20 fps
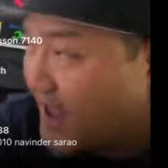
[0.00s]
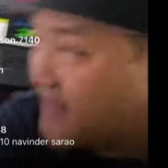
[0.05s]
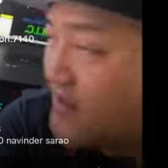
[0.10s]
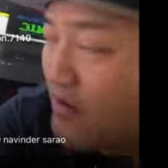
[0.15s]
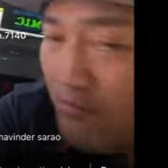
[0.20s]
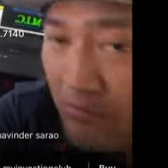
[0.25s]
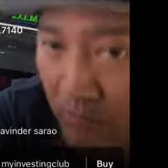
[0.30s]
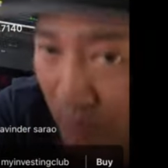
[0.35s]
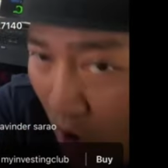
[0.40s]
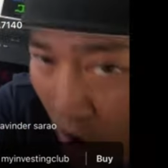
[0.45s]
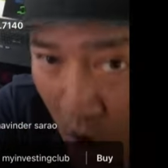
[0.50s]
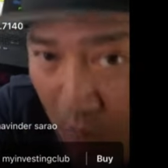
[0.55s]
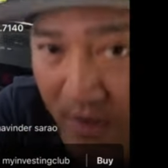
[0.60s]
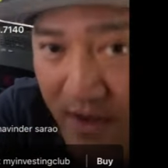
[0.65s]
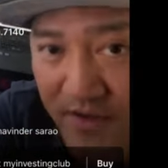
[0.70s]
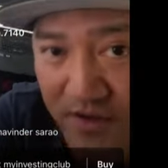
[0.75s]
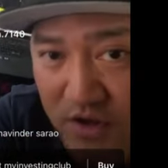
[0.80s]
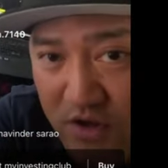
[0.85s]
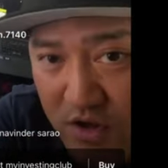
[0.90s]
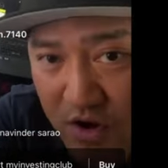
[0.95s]
And the
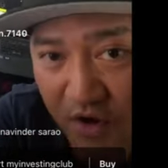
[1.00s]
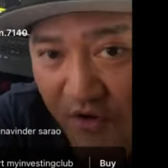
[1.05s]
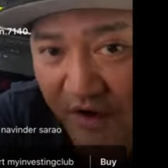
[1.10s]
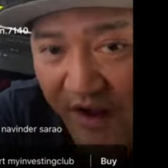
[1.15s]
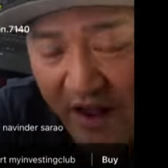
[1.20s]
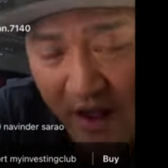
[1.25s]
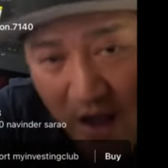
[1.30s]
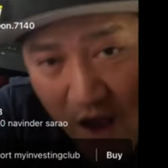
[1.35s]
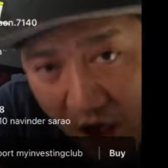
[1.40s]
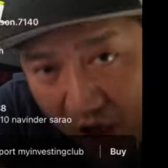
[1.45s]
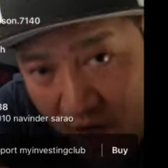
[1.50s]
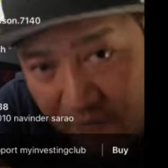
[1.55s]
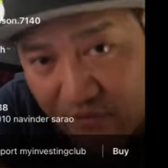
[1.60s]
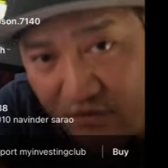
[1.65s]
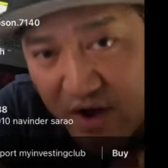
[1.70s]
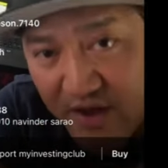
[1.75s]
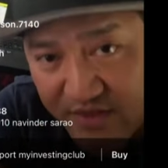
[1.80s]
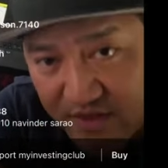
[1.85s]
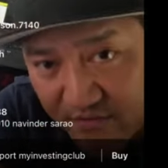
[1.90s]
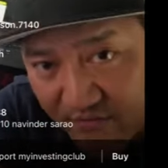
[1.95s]
moment you
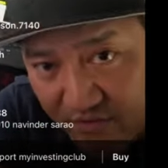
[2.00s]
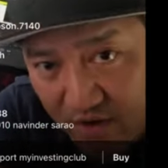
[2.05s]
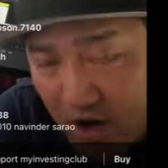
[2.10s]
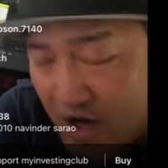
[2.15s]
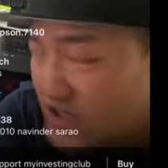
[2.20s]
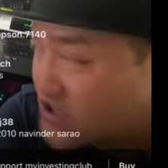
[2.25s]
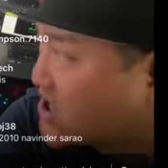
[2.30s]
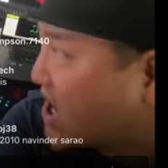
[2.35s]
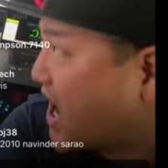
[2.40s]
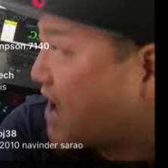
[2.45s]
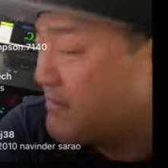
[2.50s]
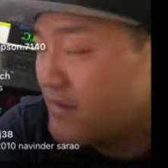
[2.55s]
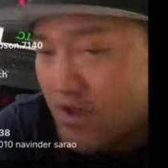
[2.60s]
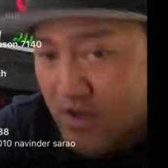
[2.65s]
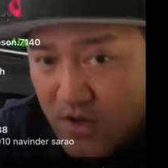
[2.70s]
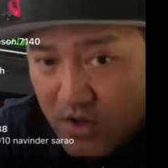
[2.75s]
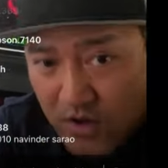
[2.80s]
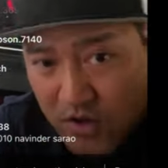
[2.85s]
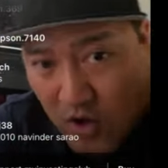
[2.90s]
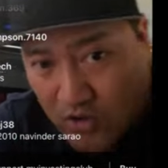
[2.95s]
cover at the very
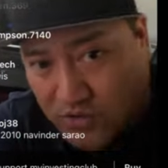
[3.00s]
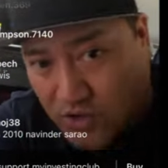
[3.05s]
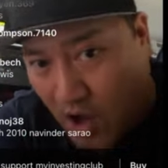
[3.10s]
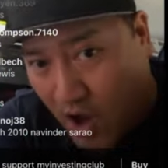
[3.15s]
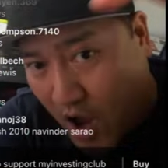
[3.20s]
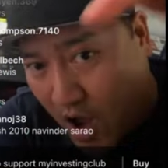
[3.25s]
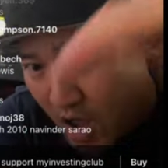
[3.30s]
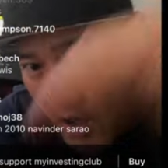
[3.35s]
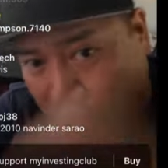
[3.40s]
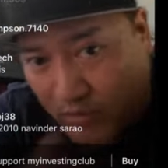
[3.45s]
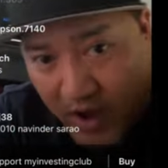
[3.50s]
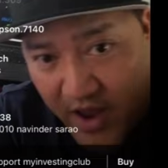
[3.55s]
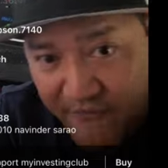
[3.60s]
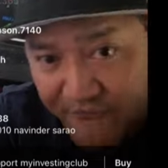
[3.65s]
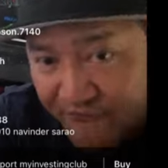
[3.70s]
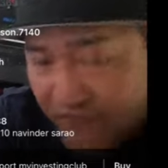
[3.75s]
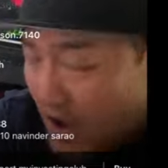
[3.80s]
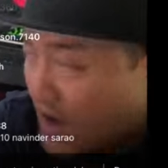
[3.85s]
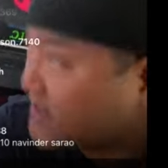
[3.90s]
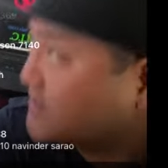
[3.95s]
top, goes all the
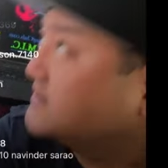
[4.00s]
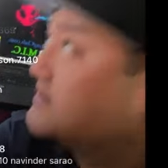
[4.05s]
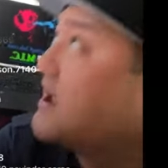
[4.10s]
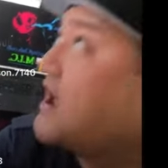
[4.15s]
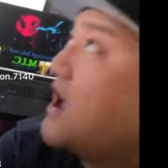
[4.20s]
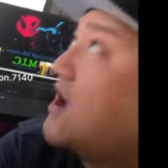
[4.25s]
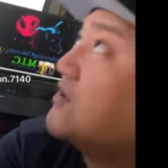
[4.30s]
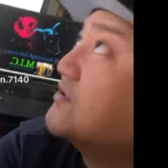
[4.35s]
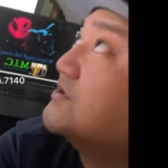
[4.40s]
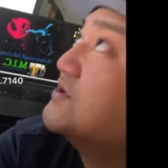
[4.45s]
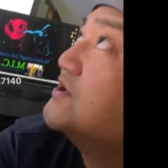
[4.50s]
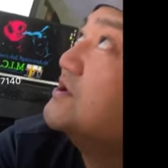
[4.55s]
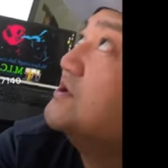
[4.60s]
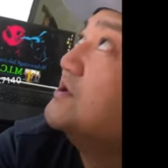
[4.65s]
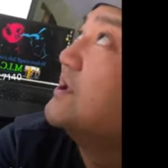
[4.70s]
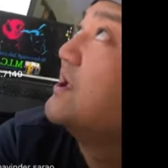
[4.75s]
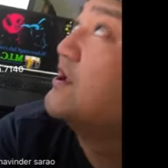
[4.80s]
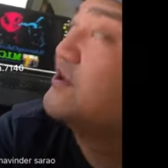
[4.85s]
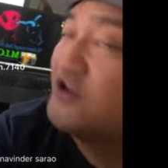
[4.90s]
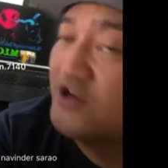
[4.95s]
way fucking down.
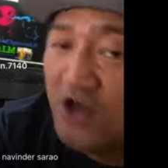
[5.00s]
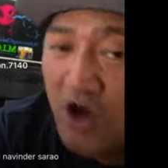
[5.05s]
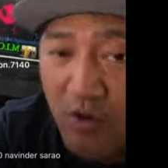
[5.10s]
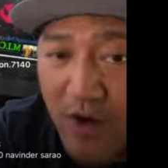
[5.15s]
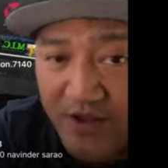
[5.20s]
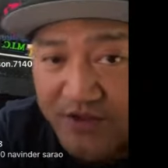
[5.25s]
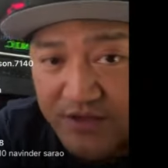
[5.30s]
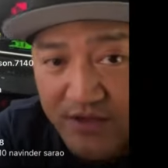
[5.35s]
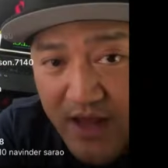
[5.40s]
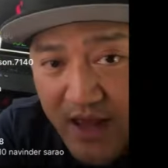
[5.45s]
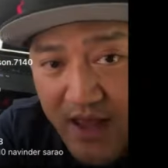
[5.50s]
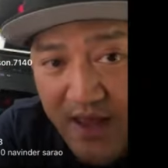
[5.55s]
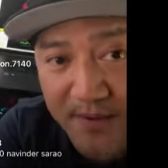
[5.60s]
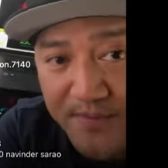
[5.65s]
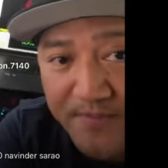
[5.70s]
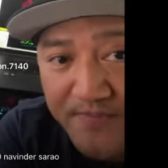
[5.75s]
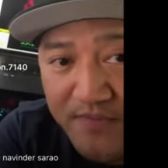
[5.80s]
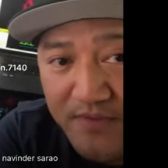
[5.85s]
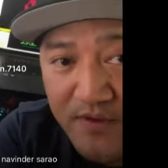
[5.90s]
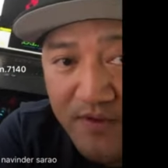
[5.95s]
And you know what
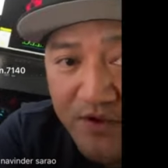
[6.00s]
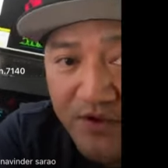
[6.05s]
today?